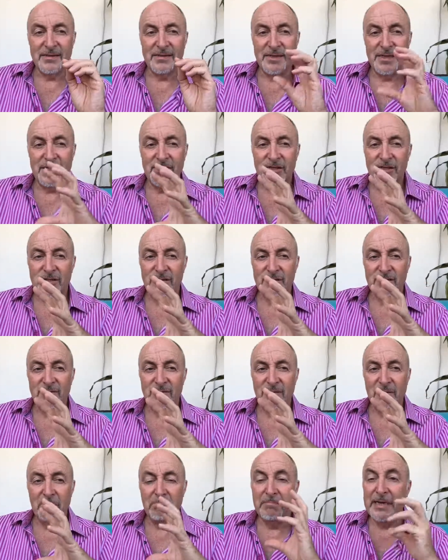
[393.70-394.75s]
this
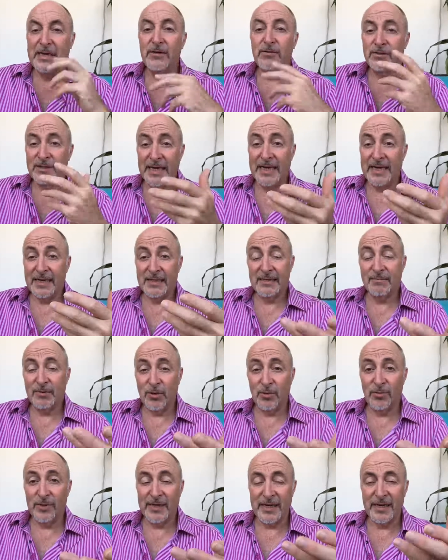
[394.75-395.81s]
mingle dating, as I'm
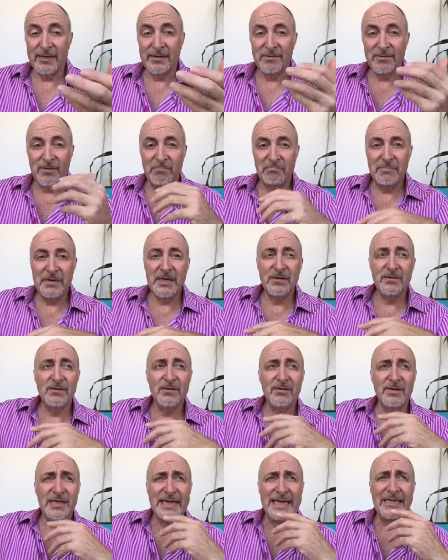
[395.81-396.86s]
calling it, or
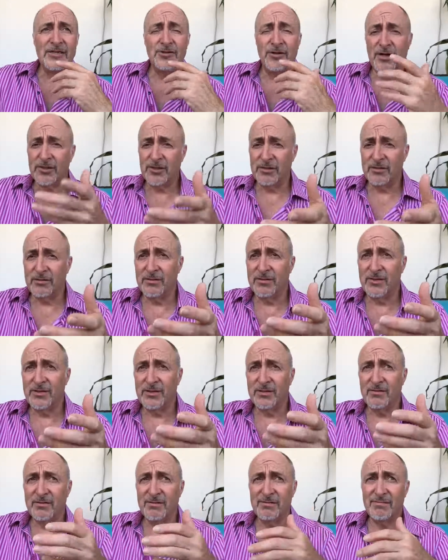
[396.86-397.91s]
mingle introductions,